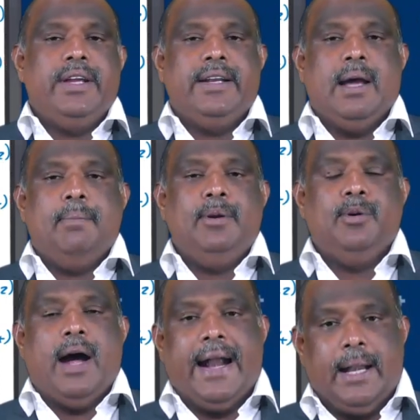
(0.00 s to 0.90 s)
u,
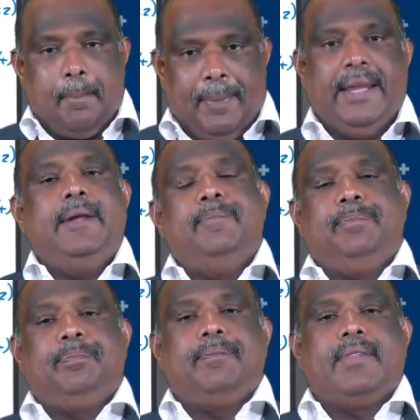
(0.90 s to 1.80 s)
v, w
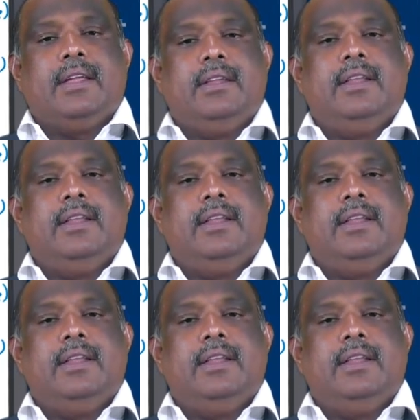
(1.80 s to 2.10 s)
and p.